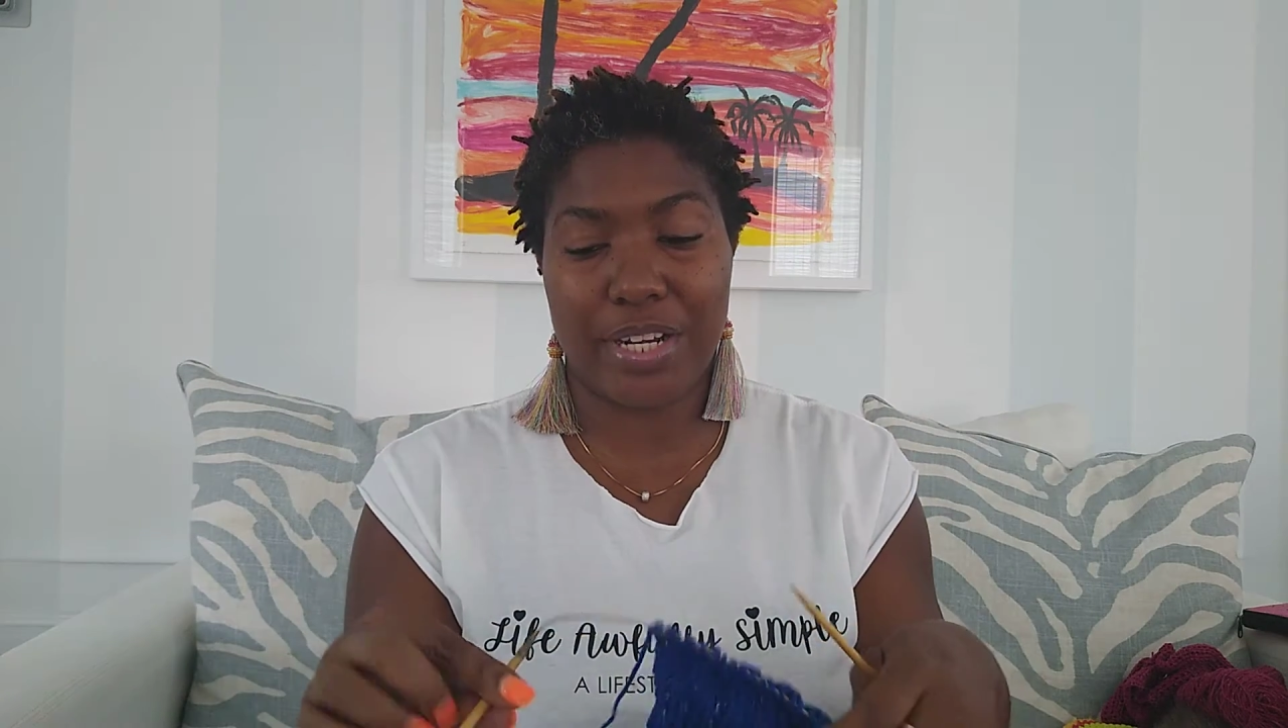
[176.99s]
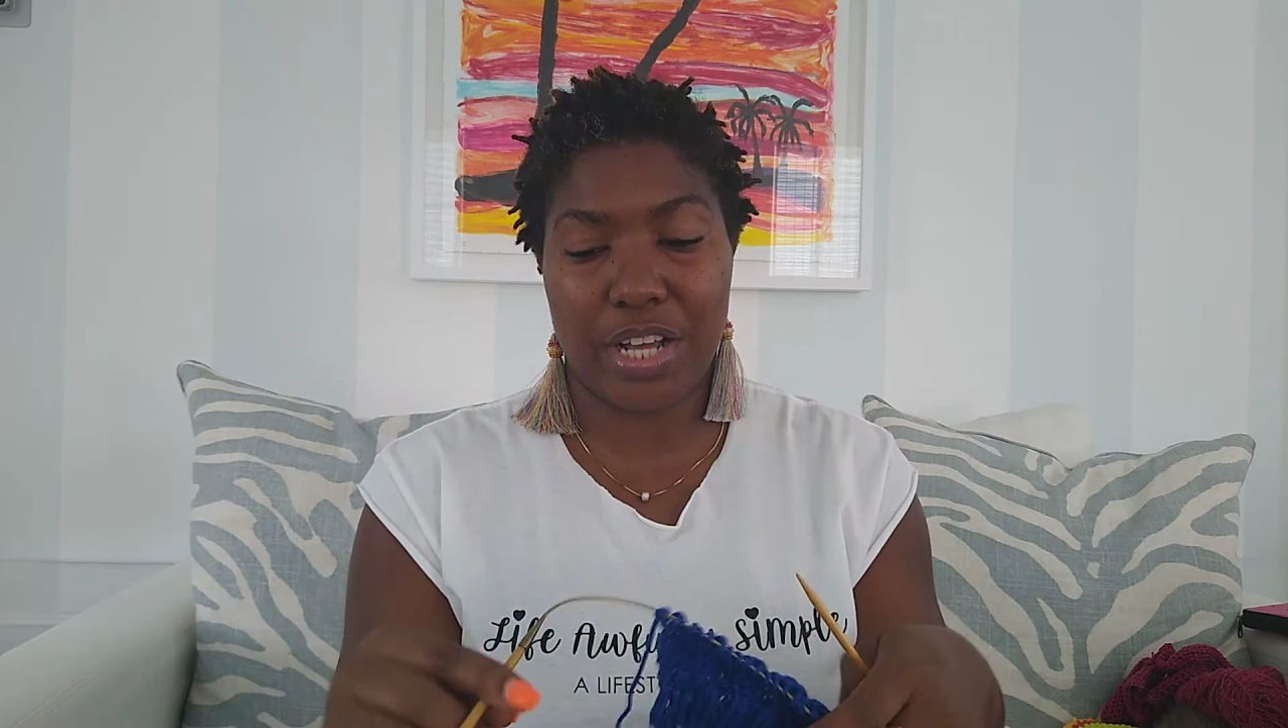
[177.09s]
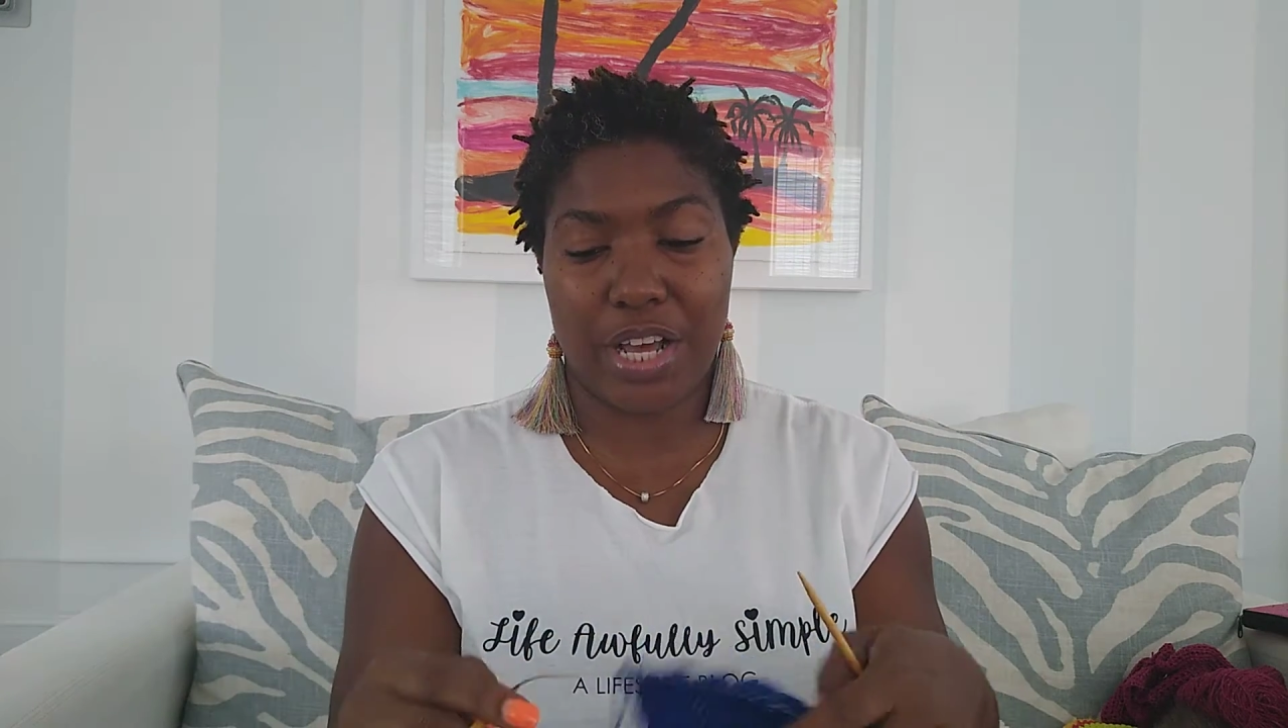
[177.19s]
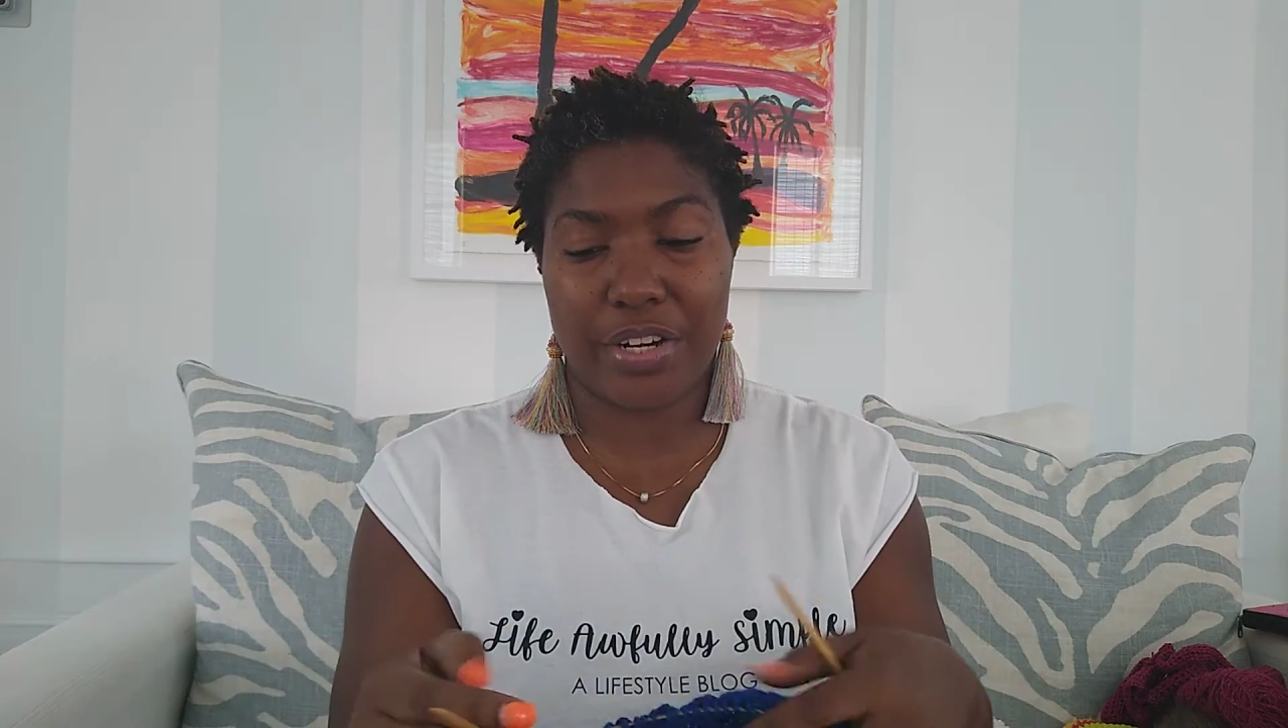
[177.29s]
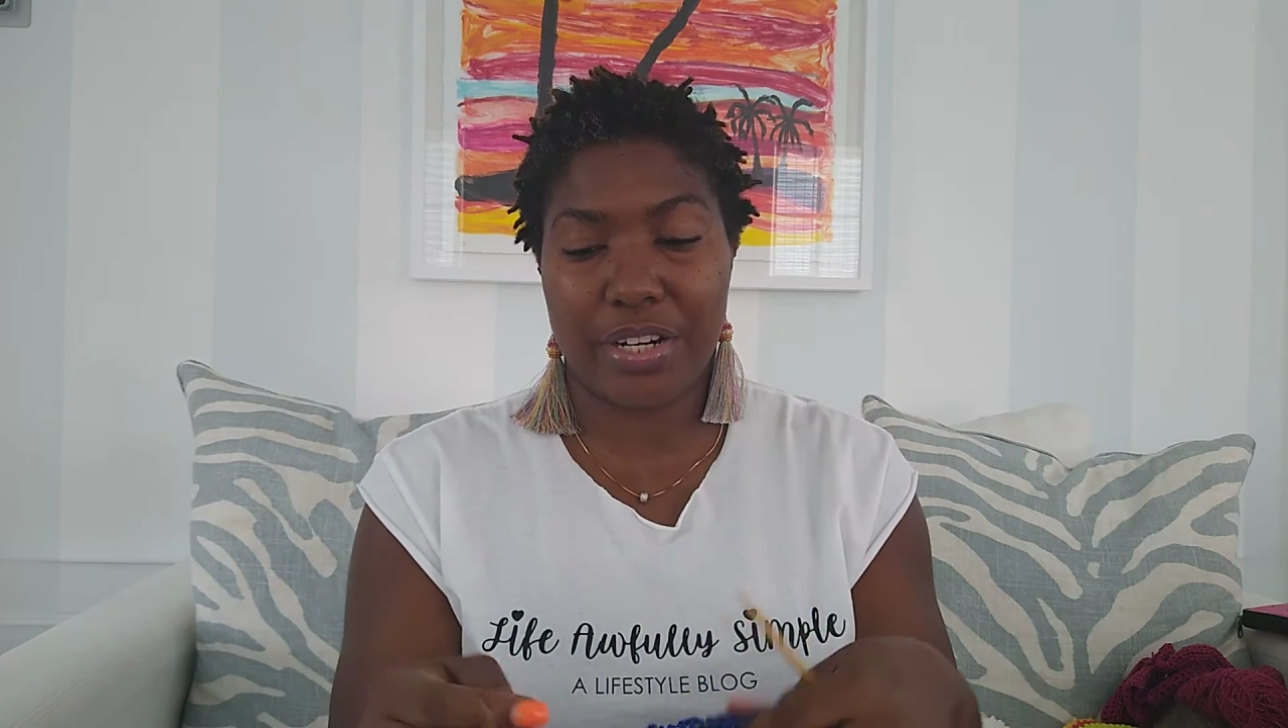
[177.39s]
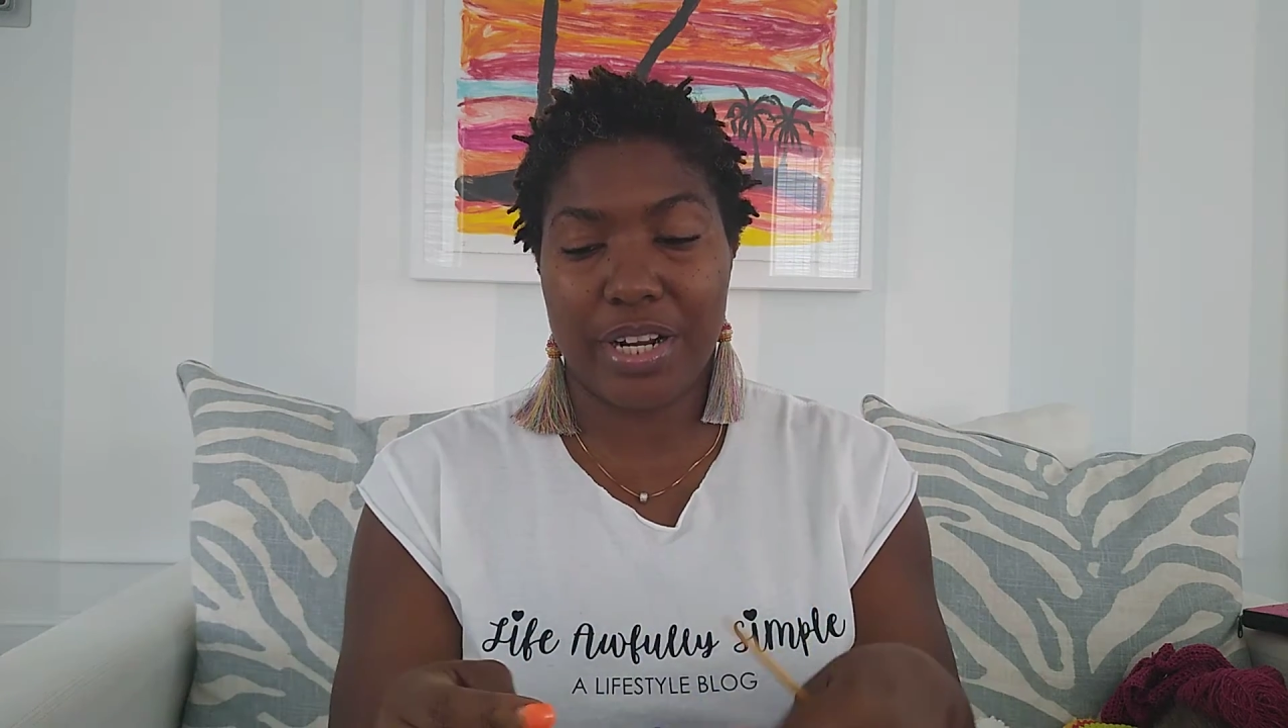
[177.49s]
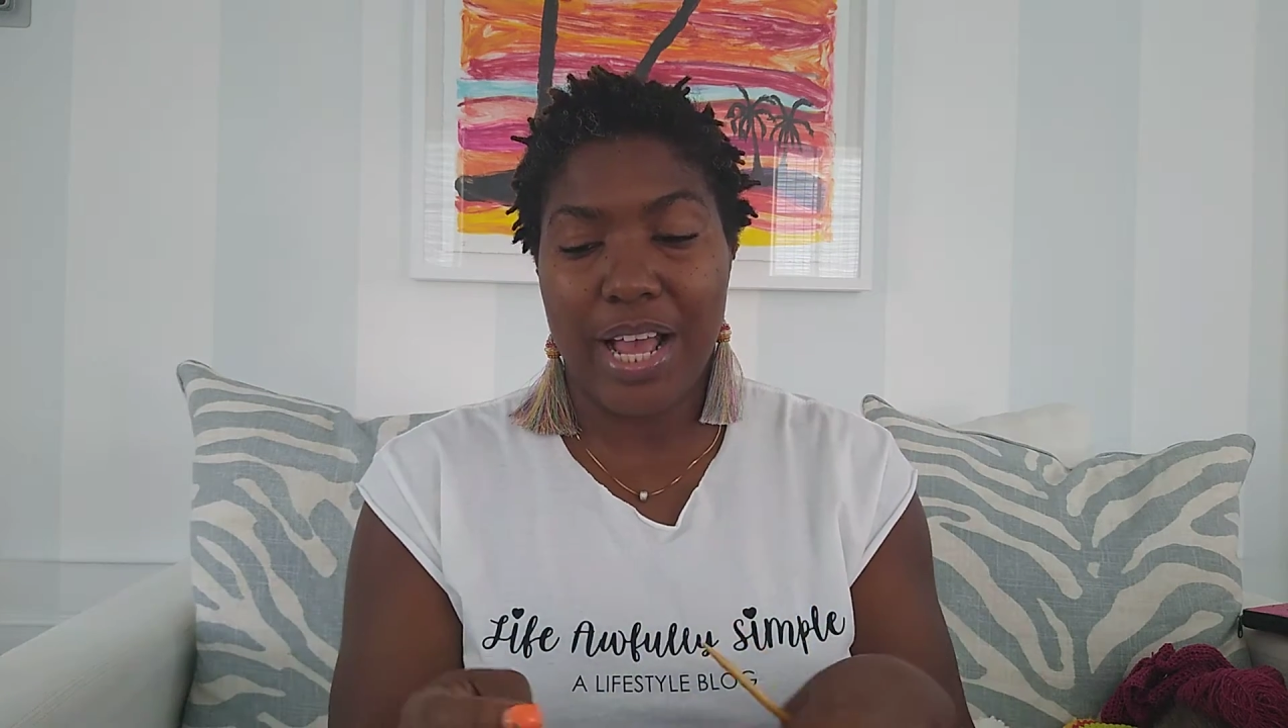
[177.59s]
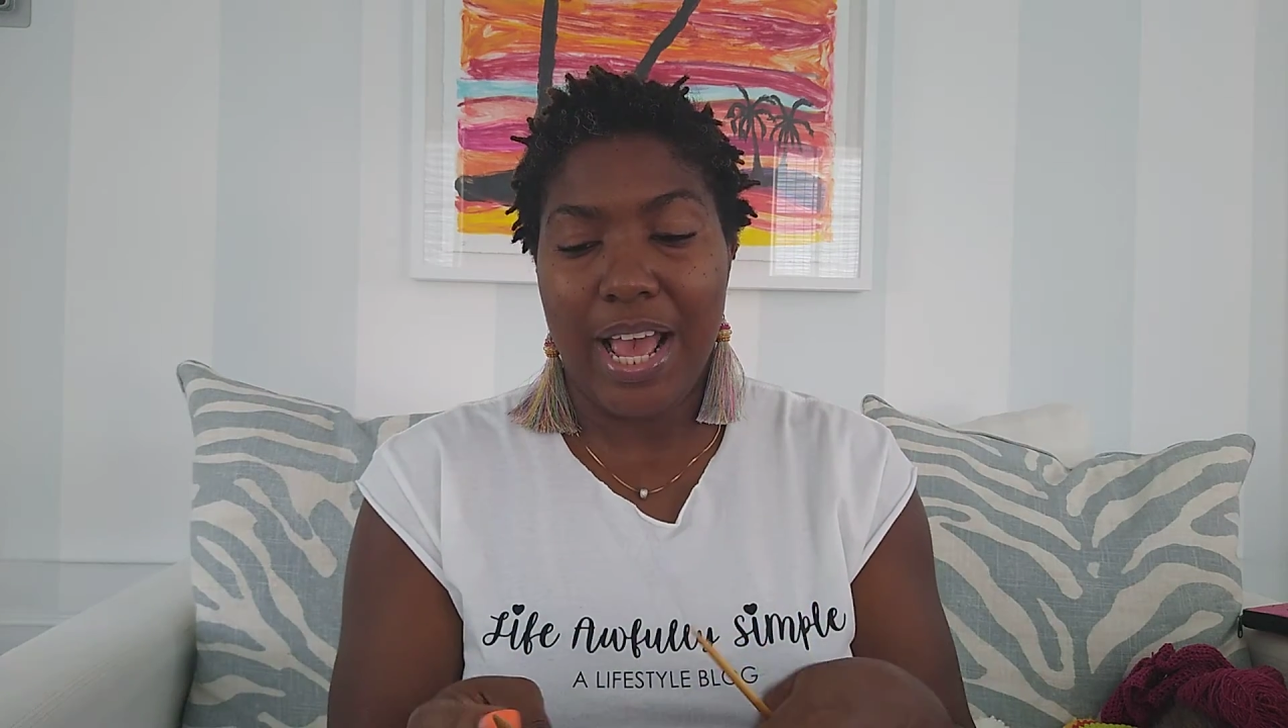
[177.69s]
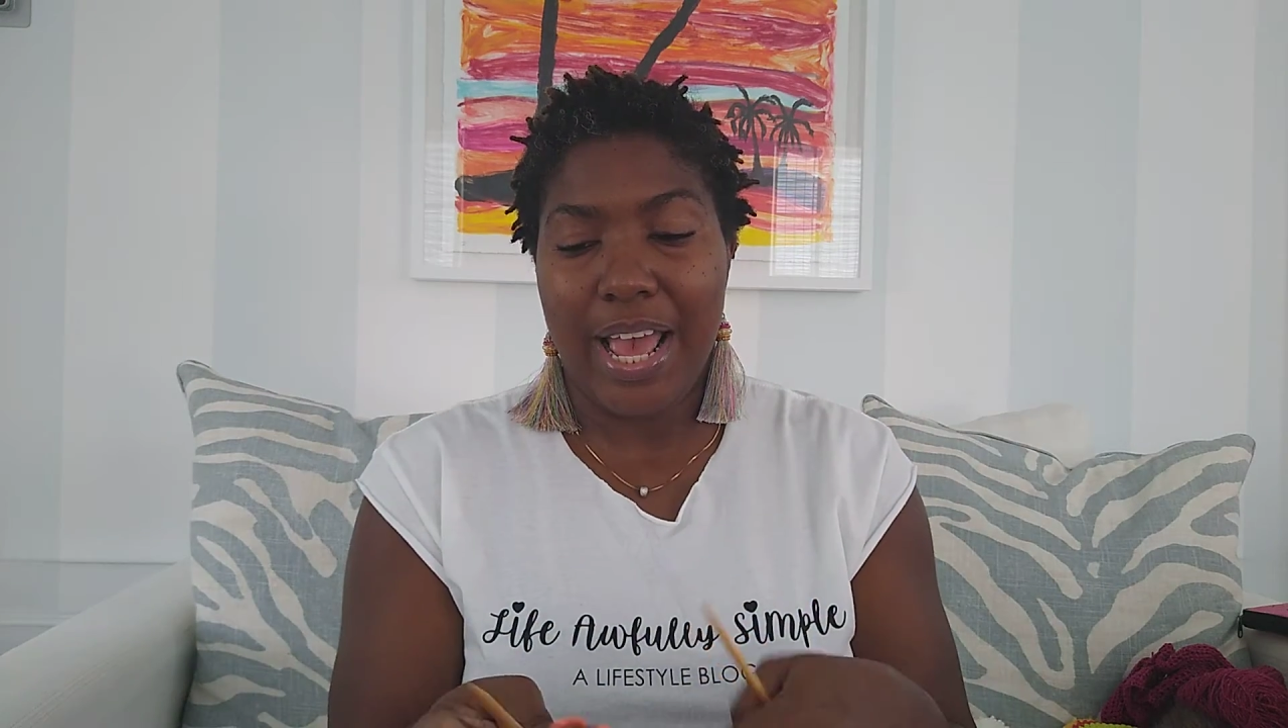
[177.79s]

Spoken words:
daughter,